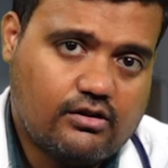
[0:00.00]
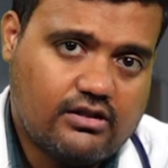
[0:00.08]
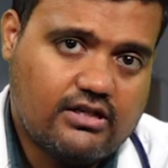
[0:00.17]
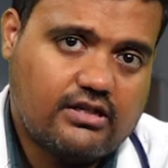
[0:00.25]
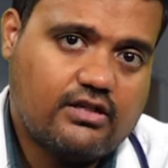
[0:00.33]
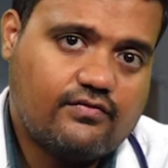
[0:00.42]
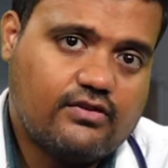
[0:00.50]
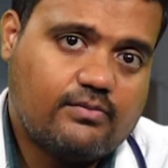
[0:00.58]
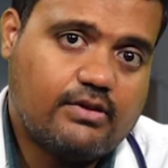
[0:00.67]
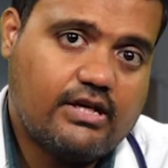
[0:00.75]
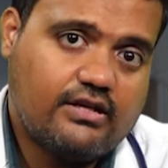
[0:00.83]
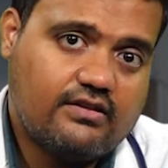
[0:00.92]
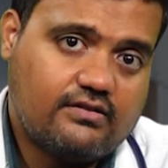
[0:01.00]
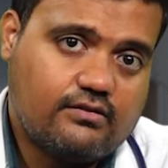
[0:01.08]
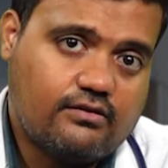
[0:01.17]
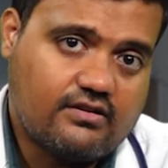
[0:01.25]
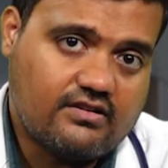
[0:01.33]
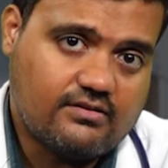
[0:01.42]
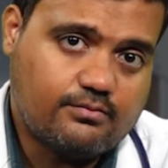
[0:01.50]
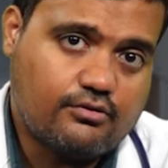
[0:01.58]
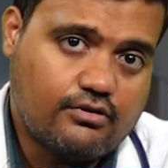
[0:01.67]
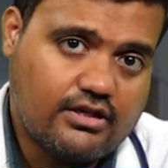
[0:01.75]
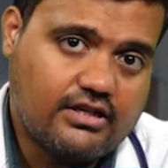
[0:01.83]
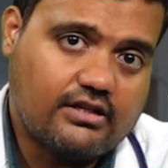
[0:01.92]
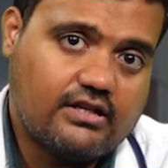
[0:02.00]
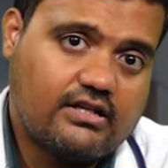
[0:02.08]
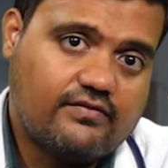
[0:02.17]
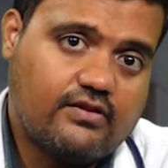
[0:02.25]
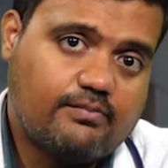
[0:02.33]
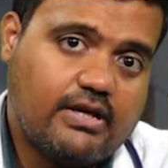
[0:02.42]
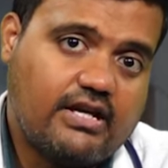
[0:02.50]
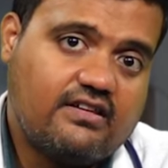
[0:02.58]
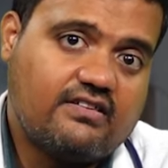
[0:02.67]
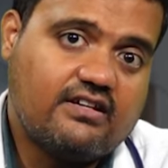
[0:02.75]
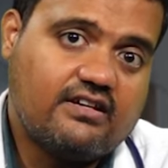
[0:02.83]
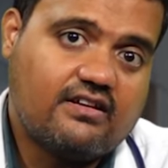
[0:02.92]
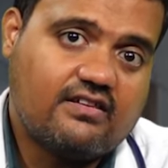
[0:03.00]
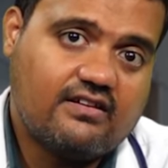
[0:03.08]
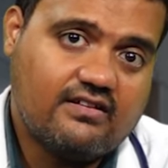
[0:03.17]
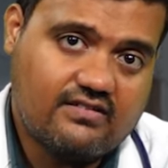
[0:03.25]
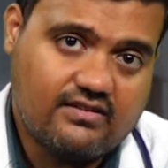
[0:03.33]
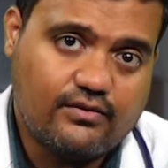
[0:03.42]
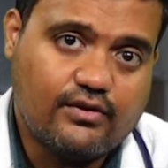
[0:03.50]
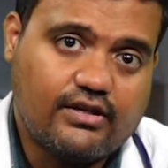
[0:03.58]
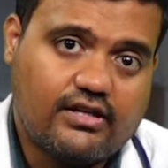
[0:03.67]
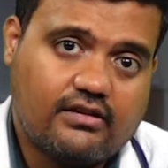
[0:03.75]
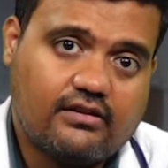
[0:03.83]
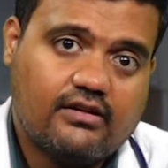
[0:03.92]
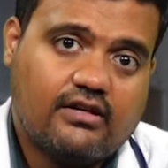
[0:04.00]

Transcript: on that if the pain is not responding and if the pain is increasing in severity